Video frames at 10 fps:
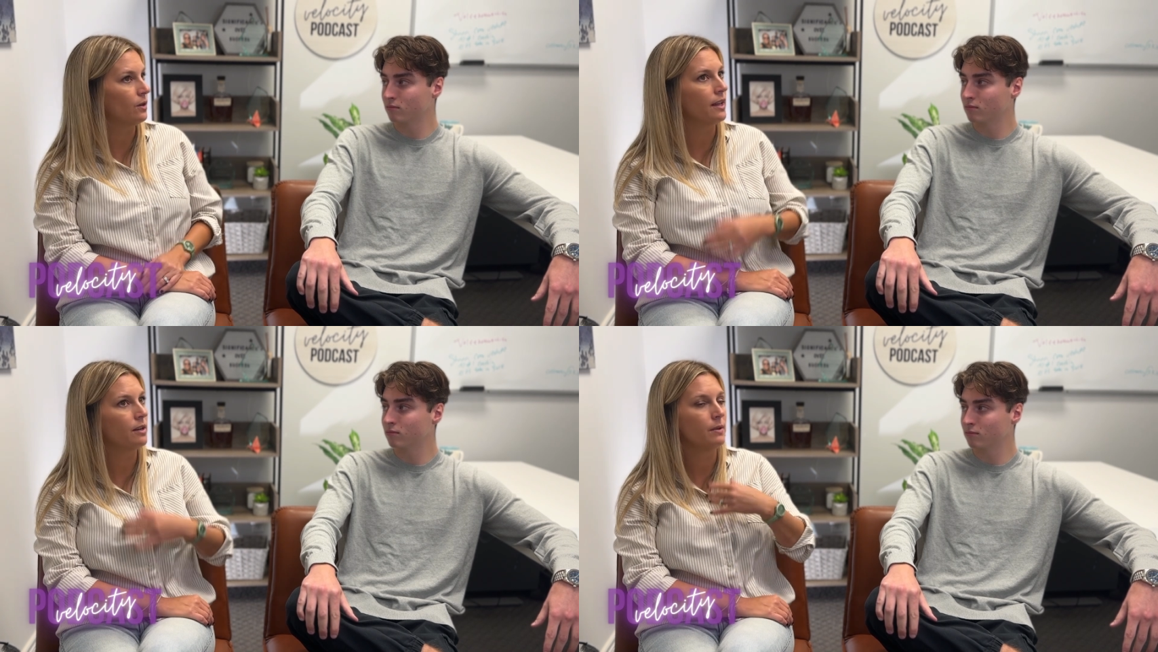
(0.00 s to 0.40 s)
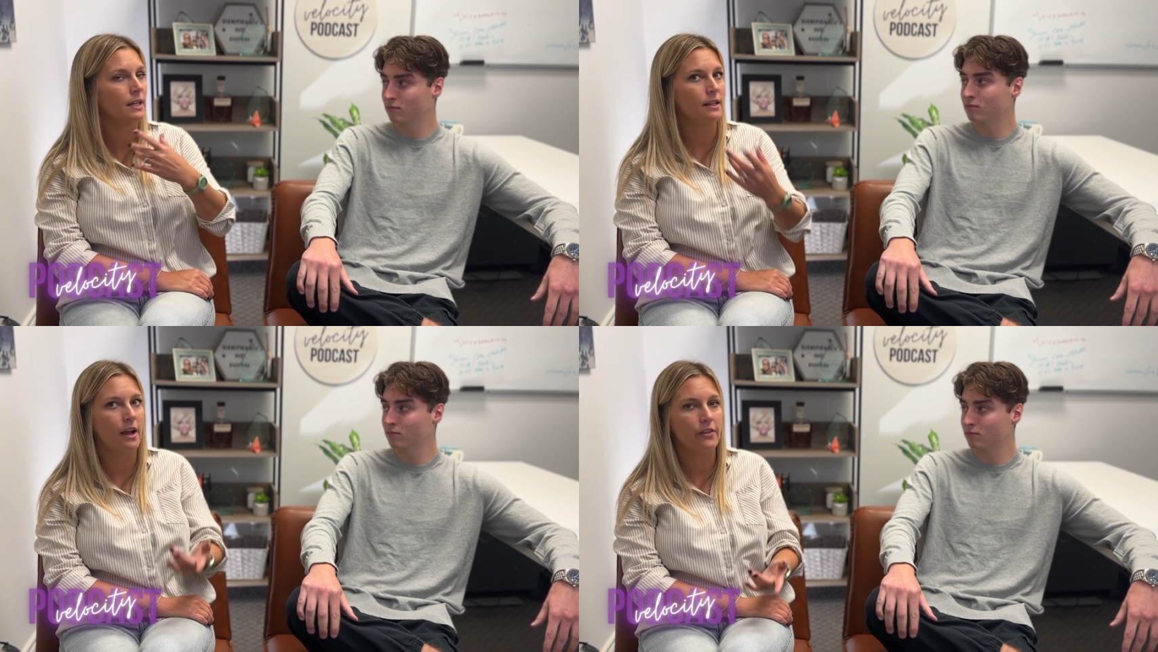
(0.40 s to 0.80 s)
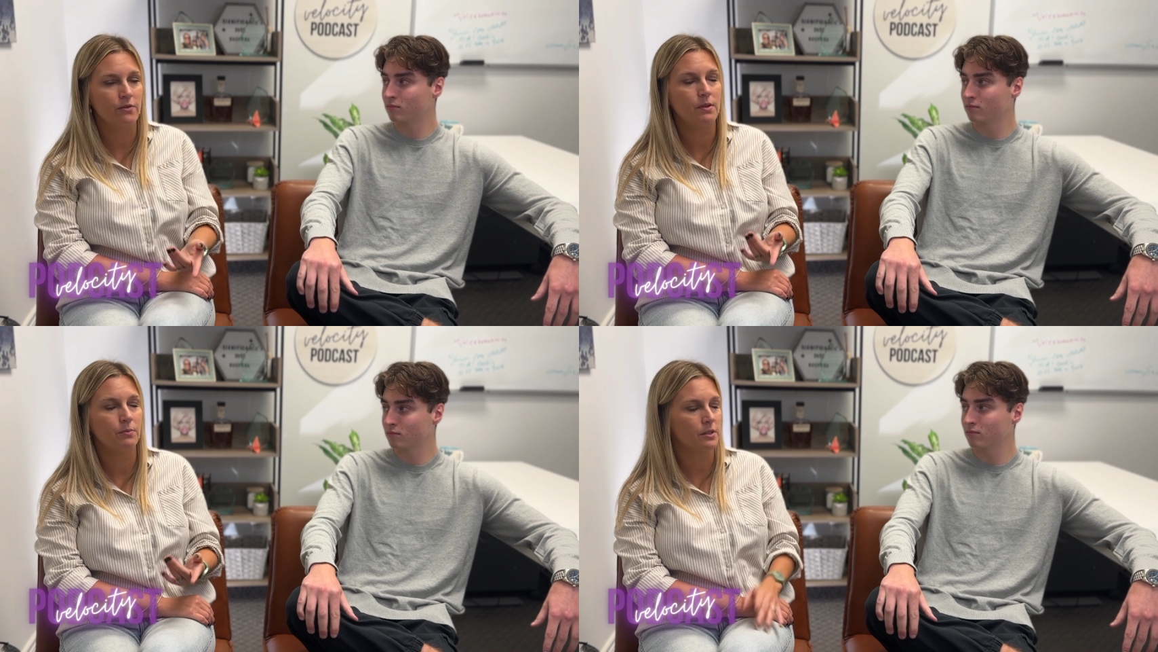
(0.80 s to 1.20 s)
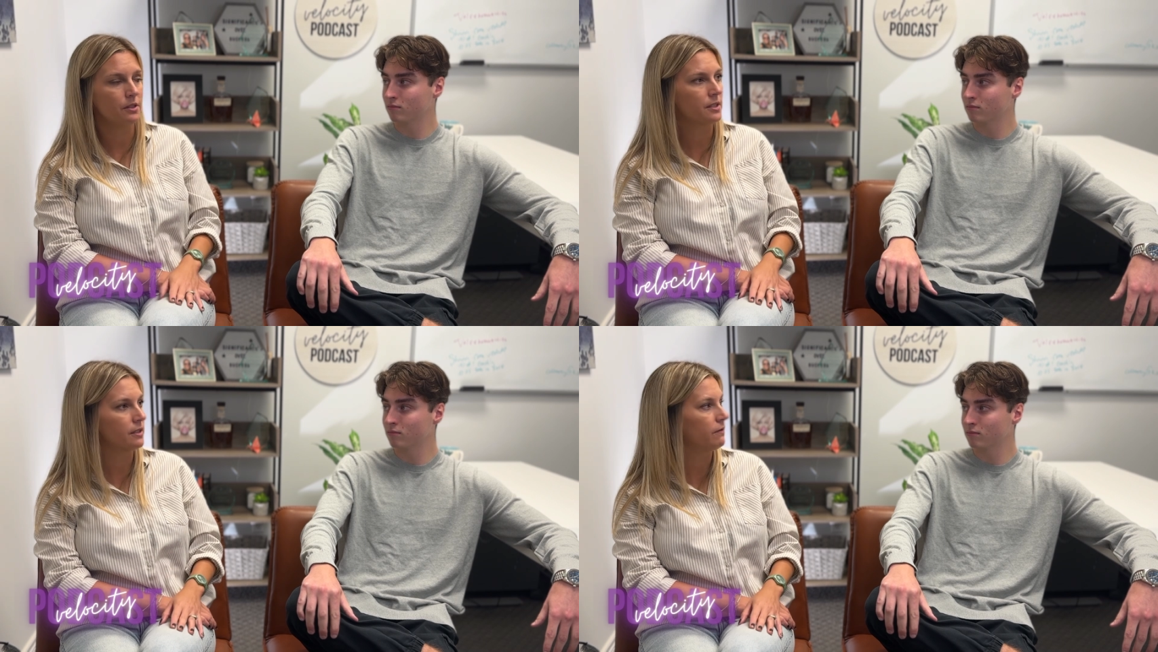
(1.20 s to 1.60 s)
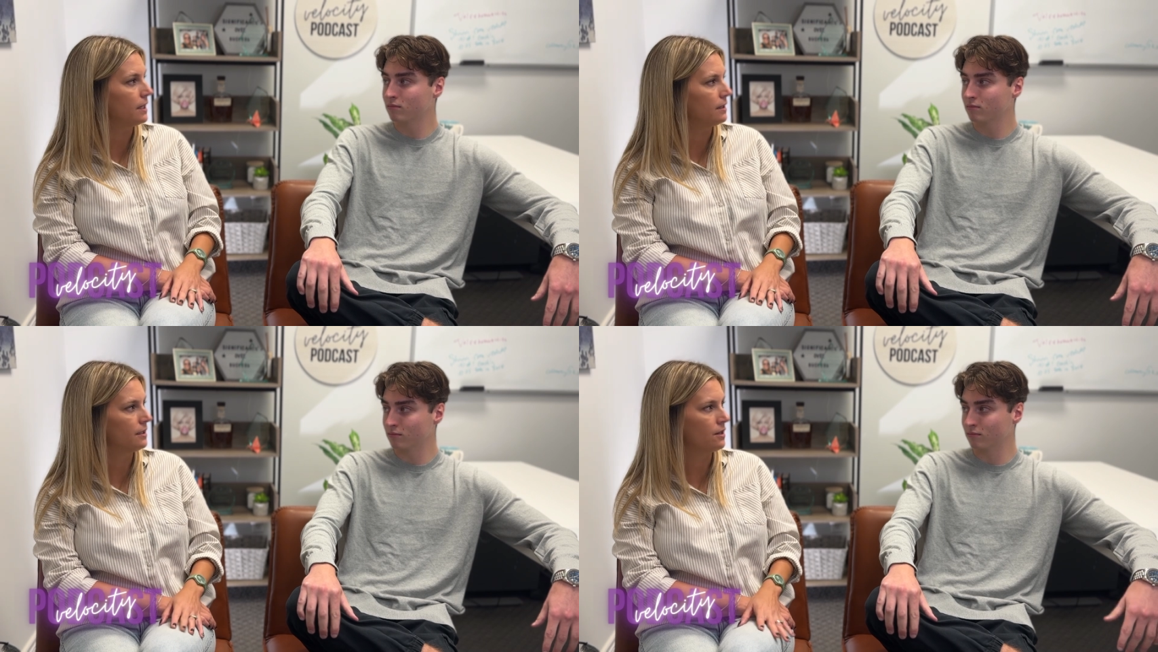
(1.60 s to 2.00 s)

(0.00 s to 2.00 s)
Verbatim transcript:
Speaker 1: I like being in other people's feeds,